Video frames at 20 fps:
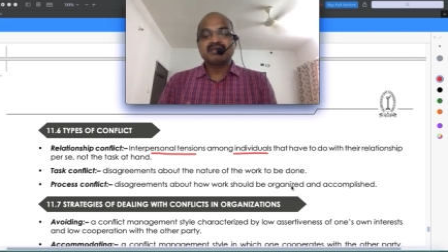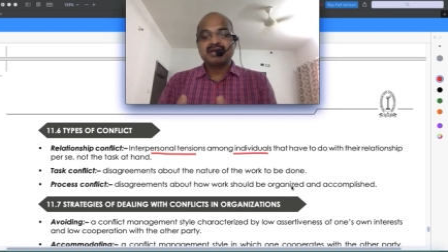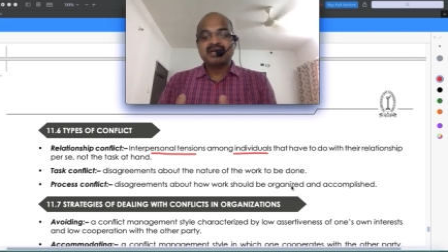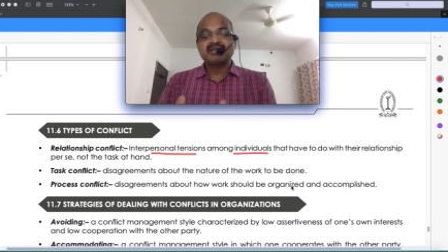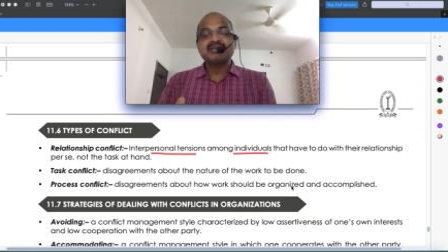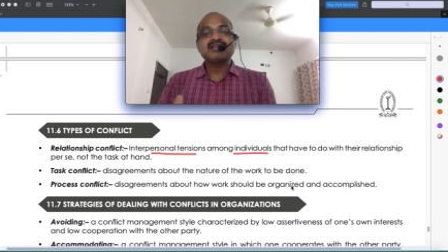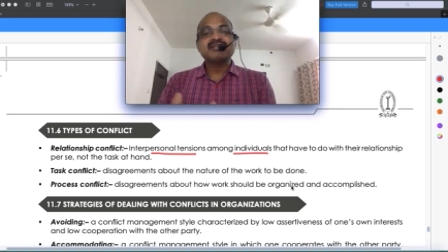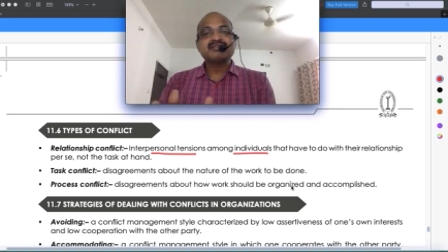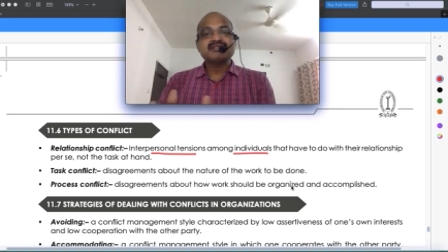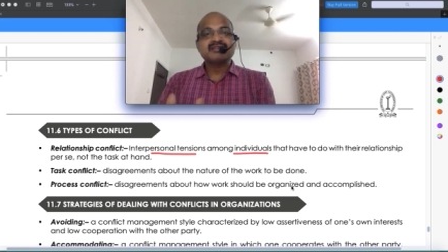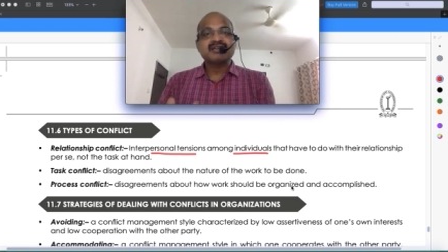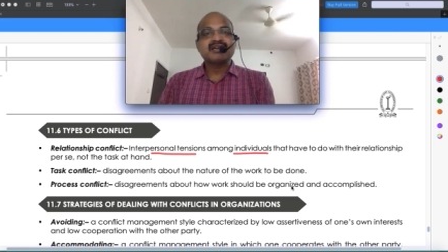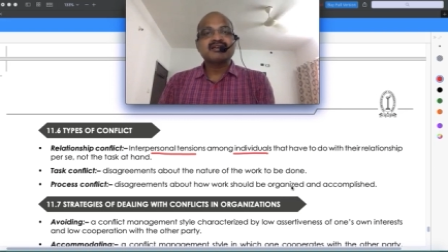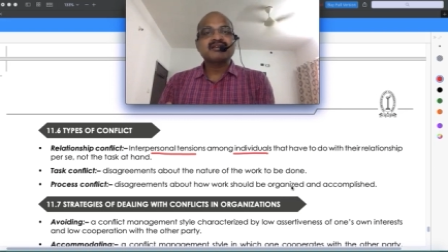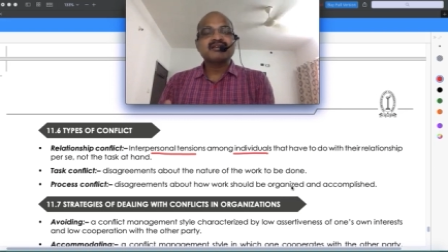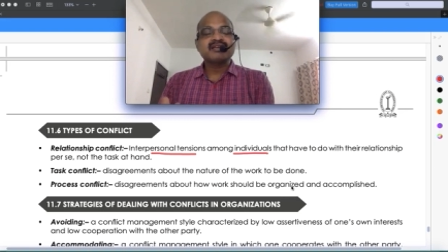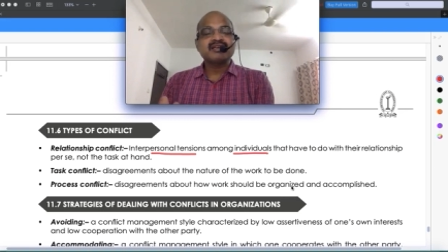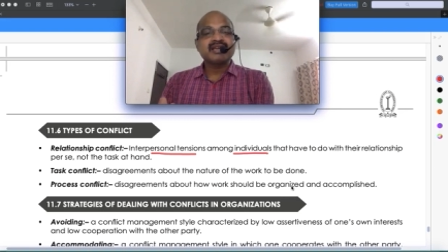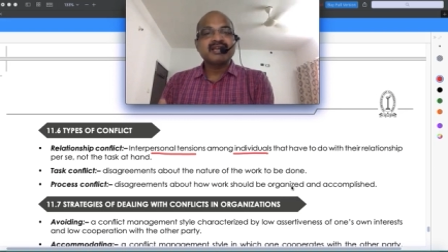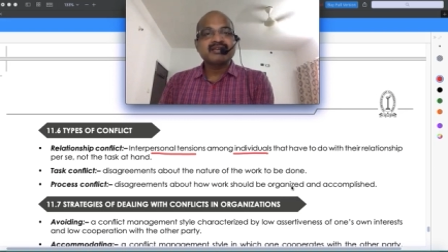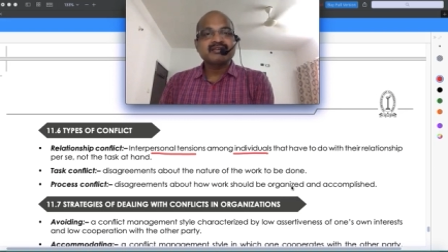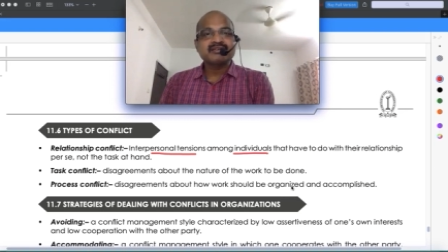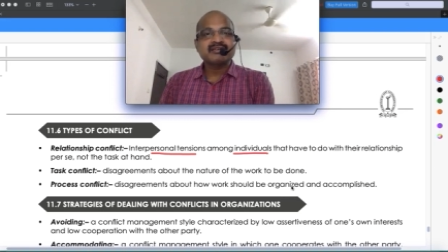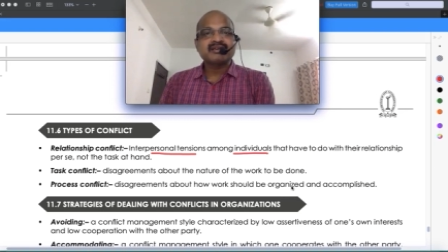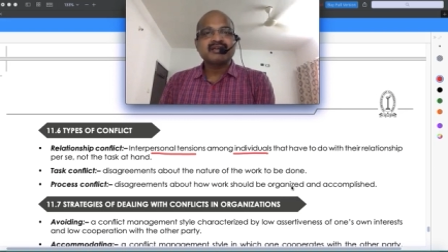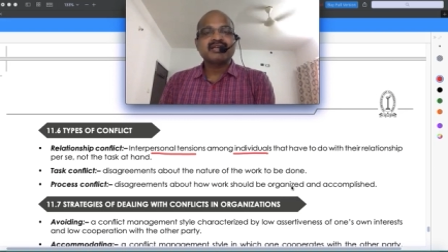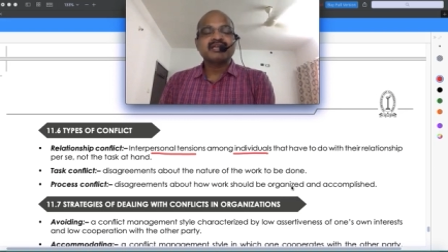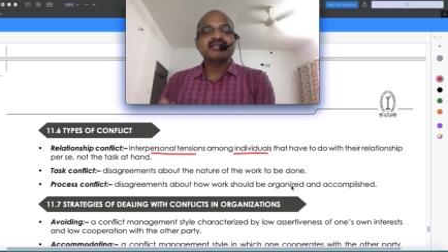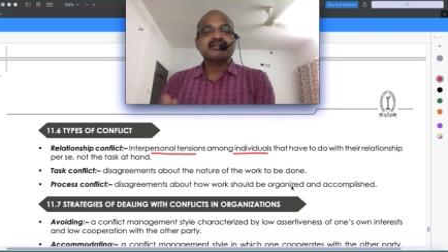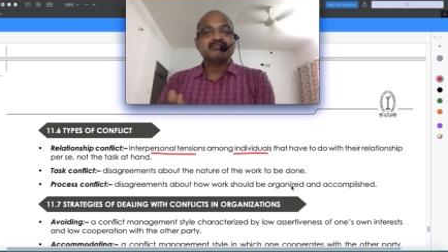unless and until
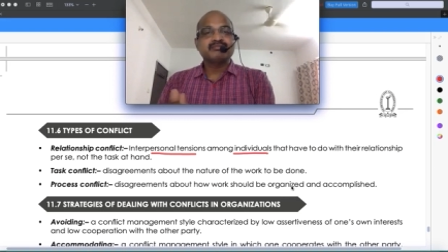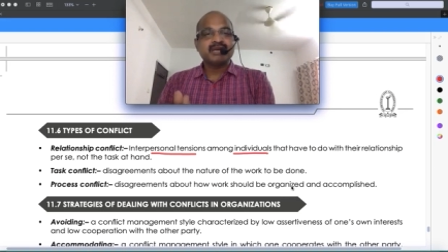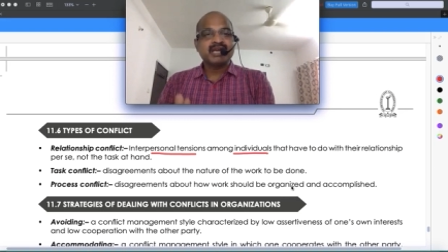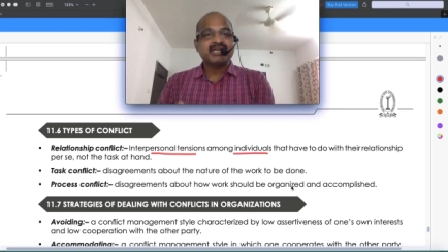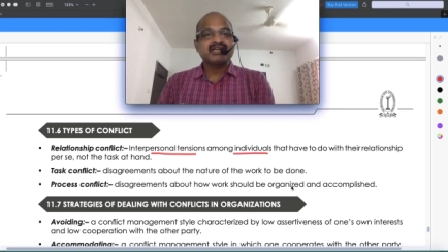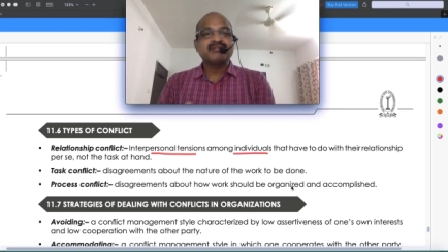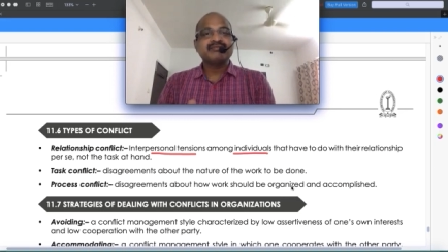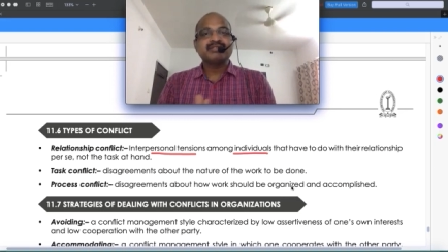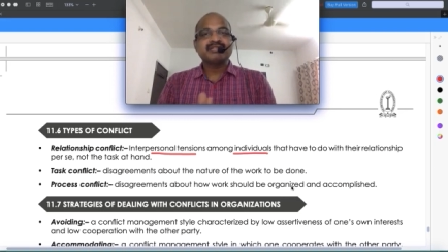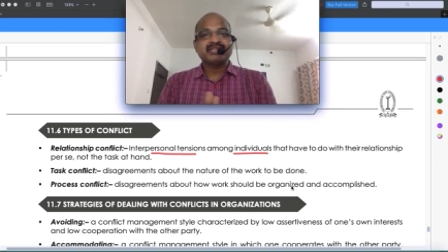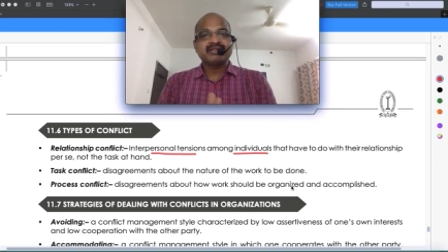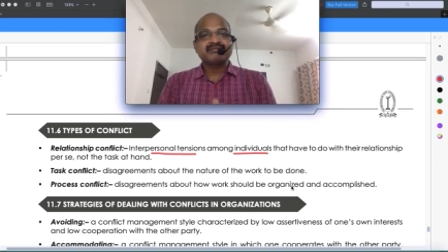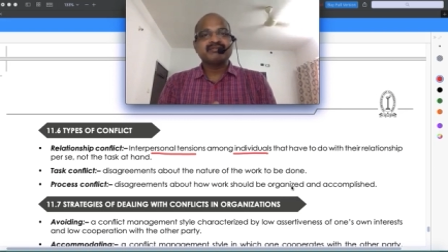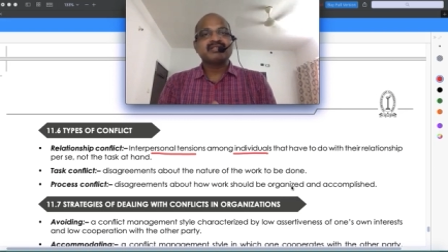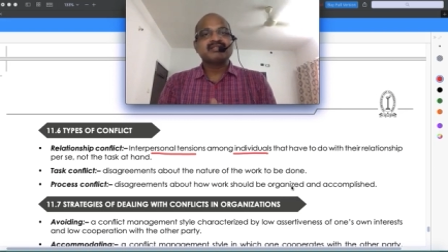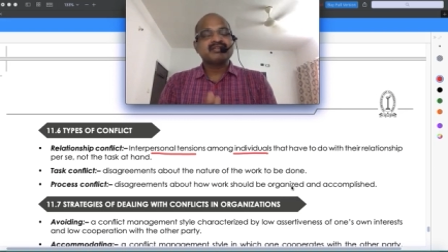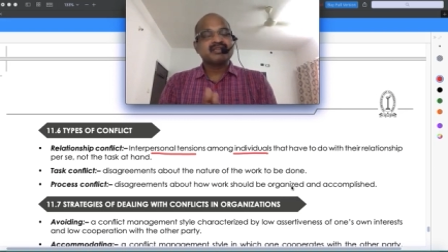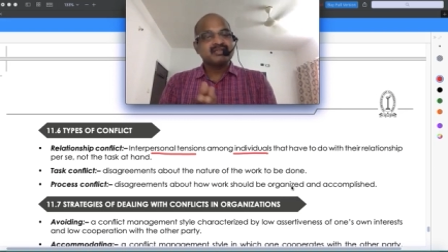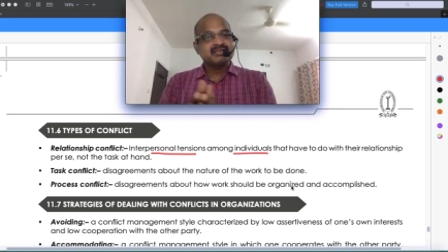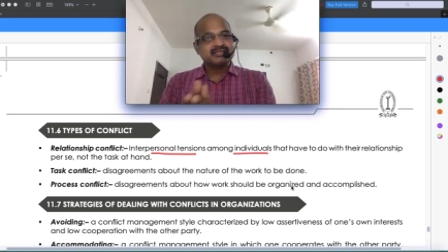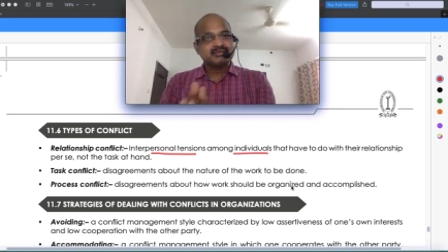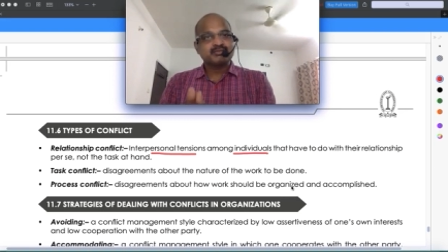internet bandwidth everything is